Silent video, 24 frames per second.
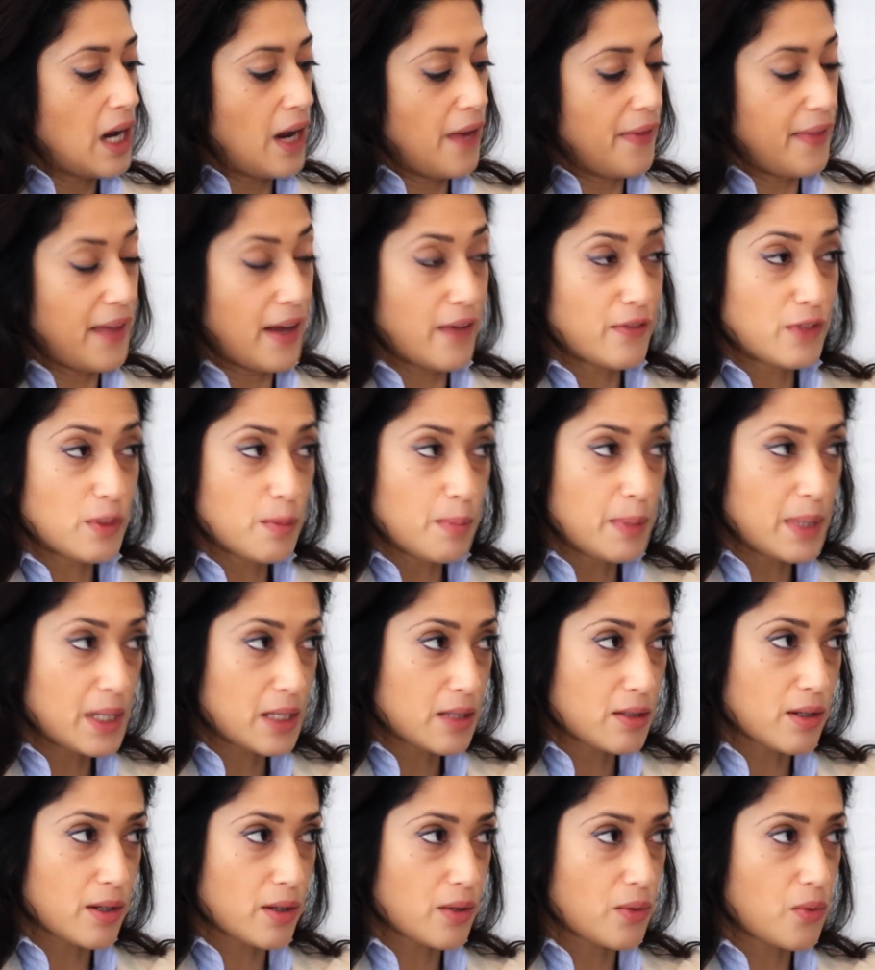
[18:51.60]
and they have to be
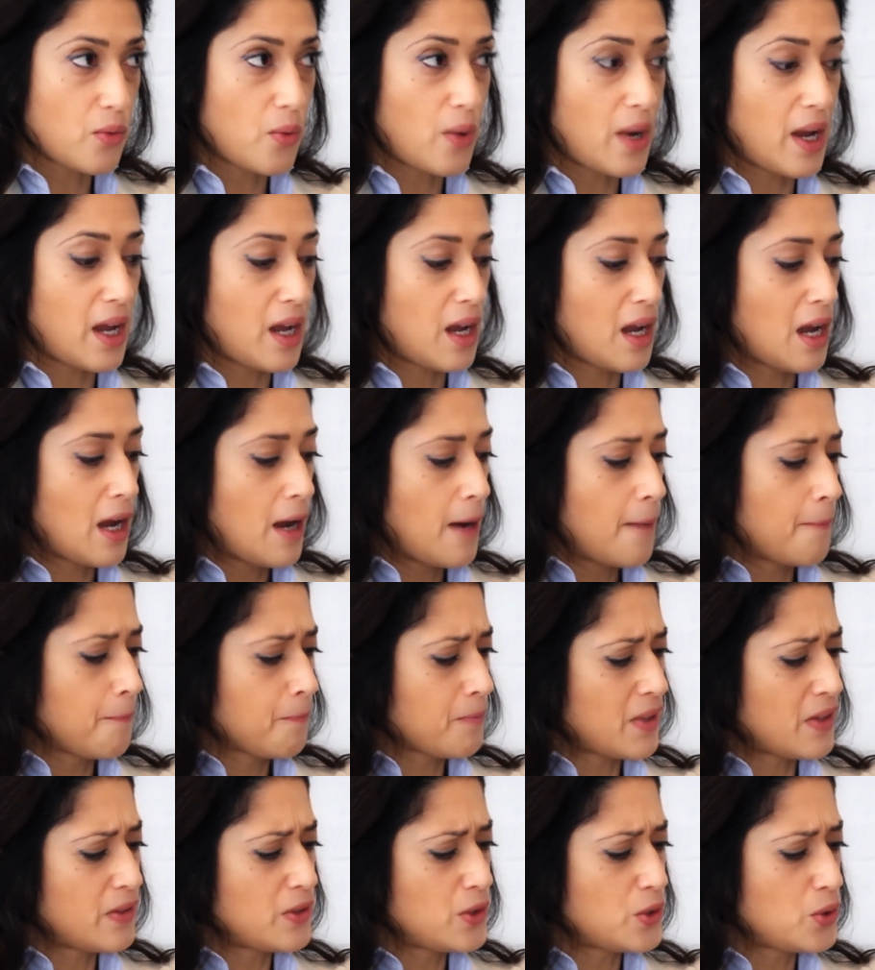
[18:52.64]
a certain way.
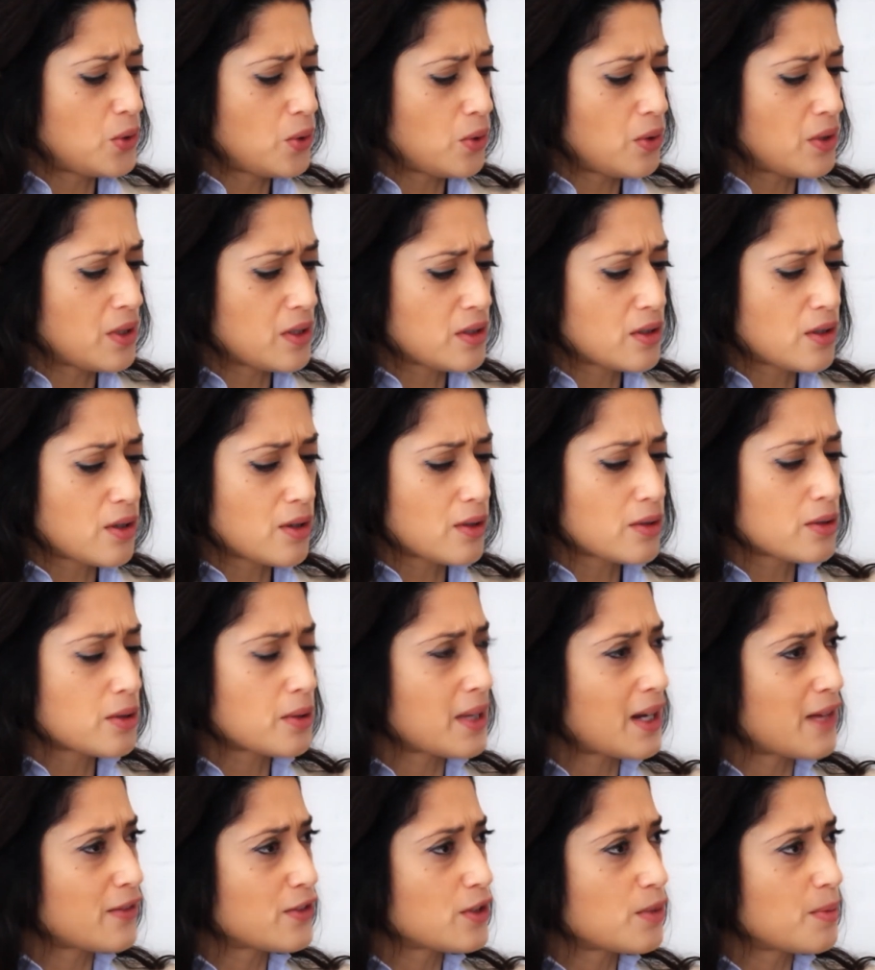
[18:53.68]
And the truth is, girls
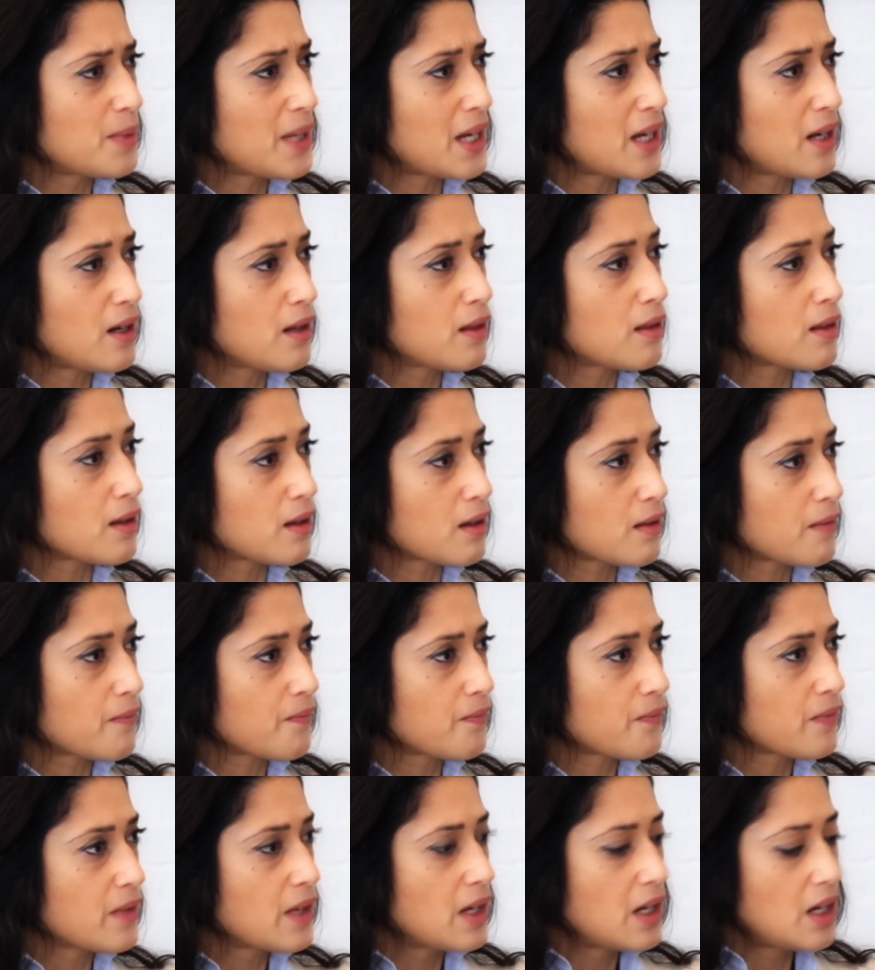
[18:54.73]
don't have to be
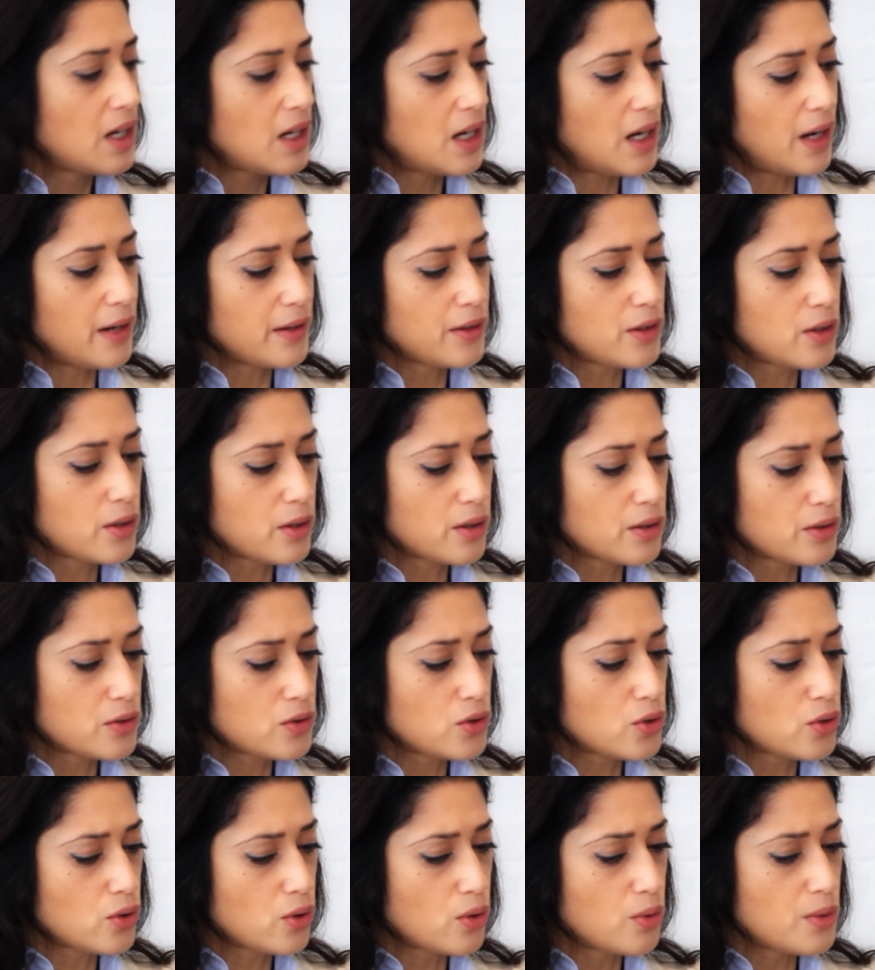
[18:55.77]
anything. And
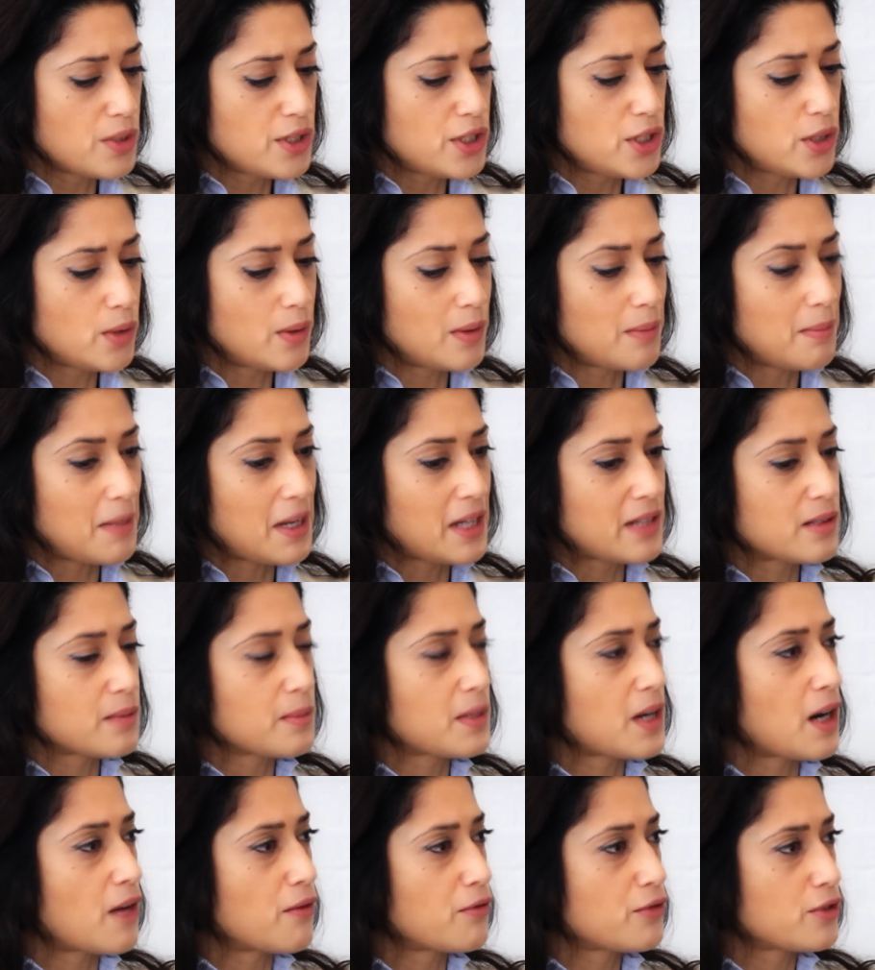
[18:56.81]
girls should always do what makes
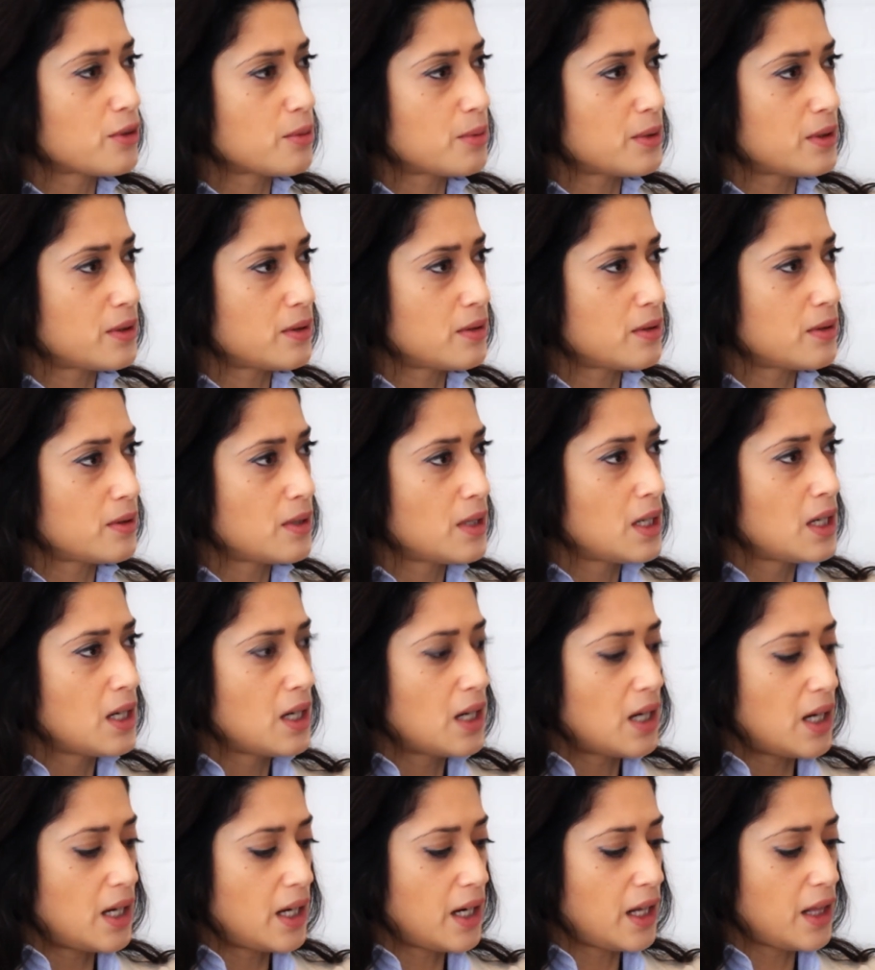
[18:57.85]
them comfortable.
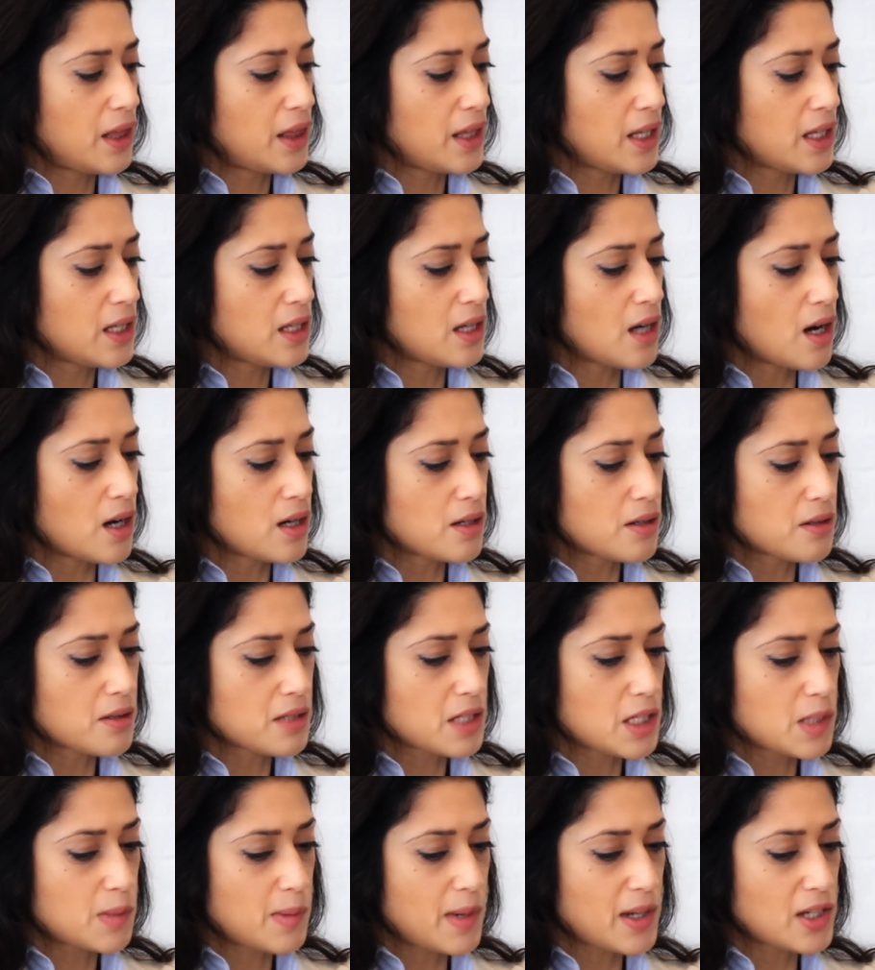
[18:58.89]
And I think young
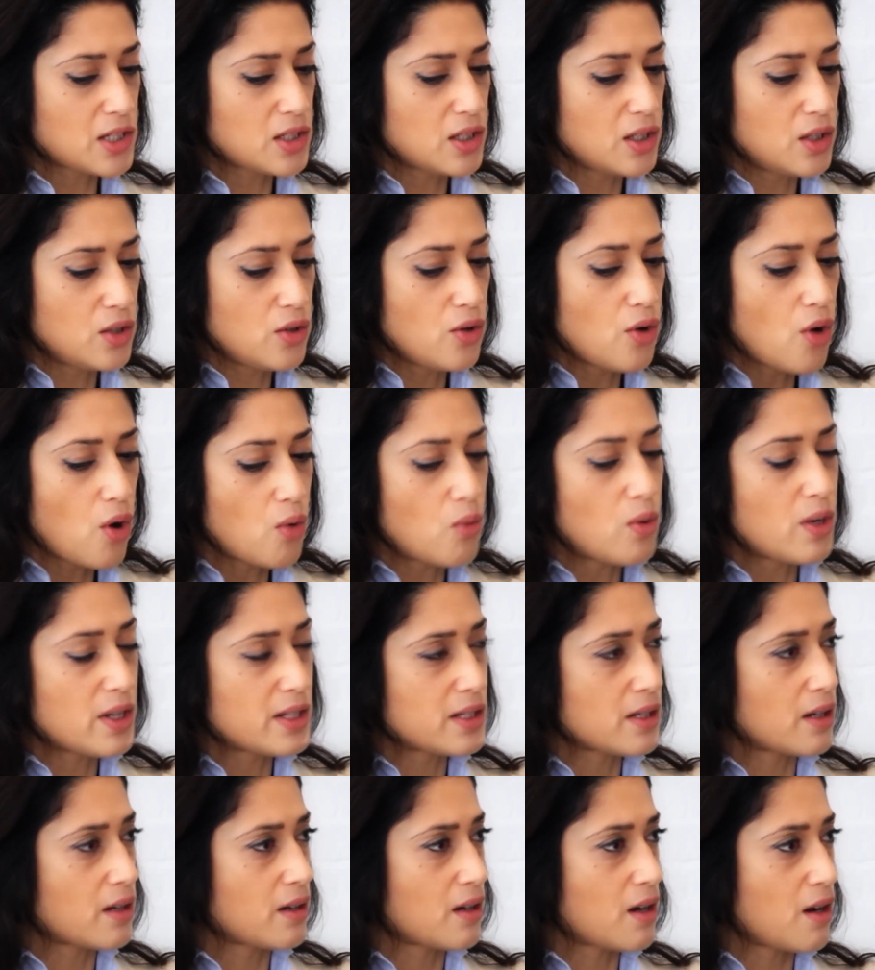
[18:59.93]
girls especially know
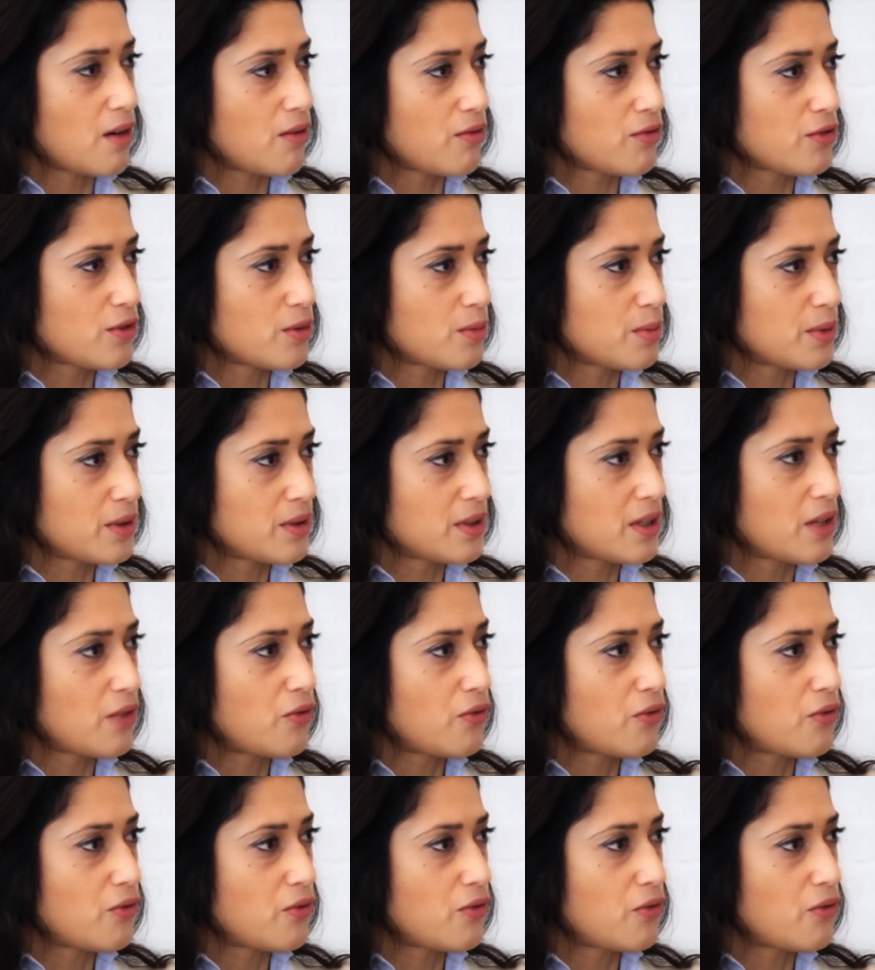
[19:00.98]
what's uncomfortable and